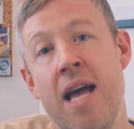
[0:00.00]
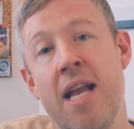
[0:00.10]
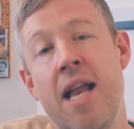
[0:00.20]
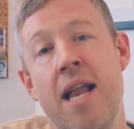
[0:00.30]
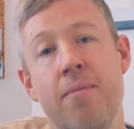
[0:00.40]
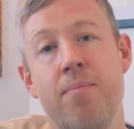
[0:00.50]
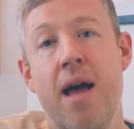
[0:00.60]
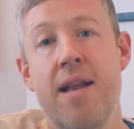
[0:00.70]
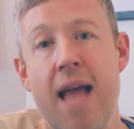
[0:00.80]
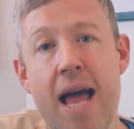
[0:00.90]
And
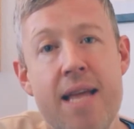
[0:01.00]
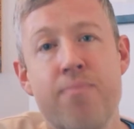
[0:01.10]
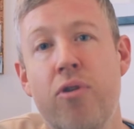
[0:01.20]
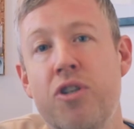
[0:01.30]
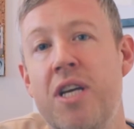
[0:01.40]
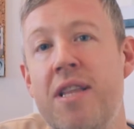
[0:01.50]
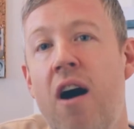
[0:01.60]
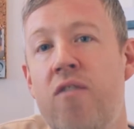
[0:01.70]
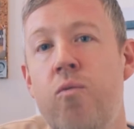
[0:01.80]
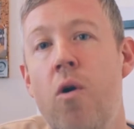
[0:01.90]
in any project that
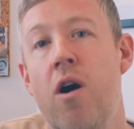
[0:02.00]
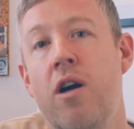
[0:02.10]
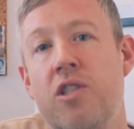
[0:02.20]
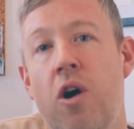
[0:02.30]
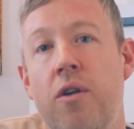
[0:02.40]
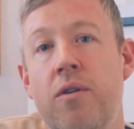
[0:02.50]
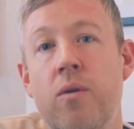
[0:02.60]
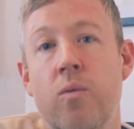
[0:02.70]
I've worked on